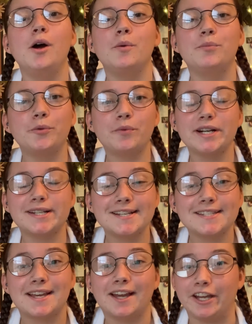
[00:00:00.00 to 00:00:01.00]
but what
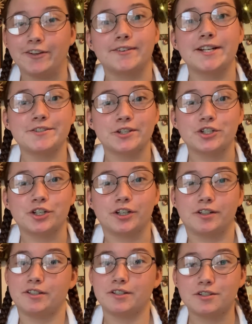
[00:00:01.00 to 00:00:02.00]
does a
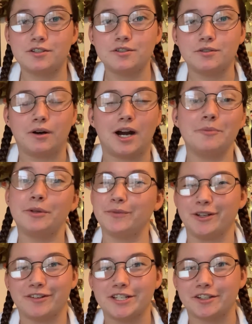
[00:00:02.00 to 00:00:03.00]
researcher do? I mean,
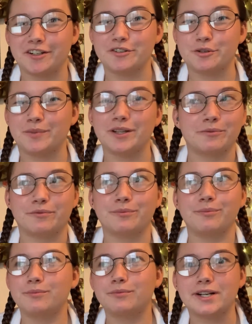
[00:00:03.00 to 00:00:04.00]
we research, but
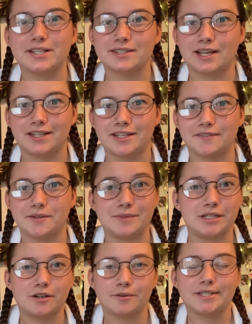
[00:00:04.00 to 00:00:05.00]
what does that even
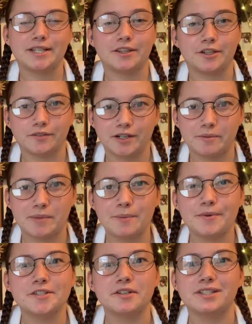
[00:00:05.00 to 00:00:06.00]
mean? Are we saying they're reading
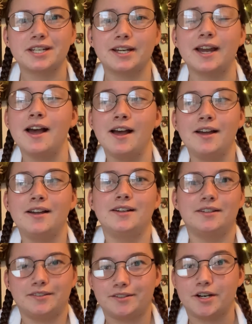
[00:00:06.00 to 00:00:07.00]
papers all day?
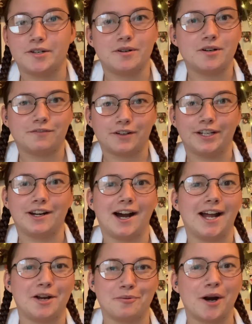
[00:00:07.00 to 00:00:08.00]
No, hopefully
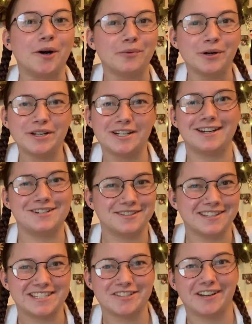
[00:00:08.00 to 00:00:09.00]
not. I probably would not do
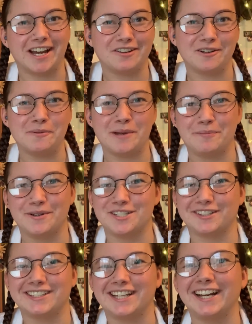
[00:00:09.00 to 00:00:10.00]
this if I had to read papers
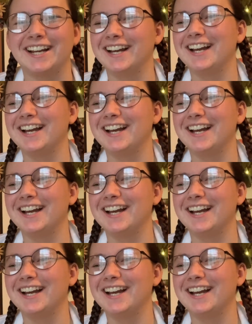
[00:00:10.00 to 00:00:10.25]
all day.